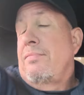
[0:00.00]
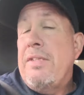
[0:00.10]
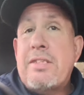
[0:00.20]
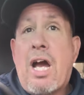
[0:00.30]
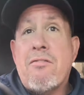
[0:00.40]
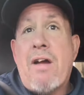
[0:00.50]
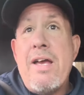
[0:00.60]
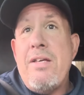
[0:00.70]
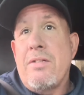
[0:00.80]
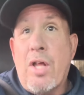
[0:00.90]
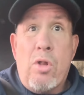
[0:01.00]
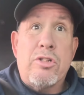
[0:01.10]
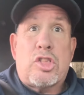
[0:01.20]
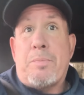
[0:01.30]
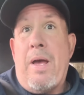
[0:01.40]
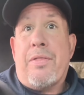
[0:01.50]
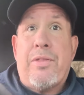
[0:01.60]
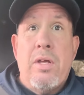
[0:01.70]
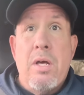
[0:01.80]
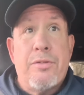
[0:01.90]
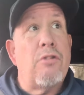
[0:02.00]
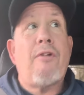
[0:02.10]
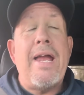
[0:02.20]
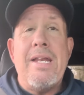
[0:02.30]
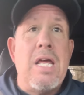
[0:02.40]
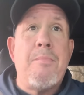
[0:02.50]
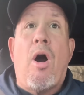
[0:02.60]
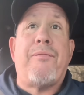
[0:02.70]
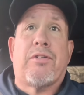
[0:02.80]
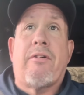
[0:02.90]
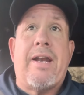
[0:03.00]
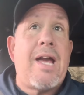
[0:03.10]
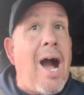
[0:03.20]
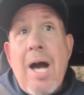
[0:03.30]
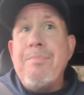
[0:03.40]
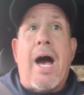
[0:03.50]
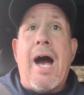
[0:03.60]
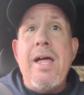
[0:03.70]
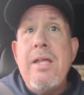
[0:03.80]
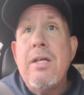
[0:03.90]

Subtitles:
He's all right. Nolan Smith. They're writing him off already. I'm not.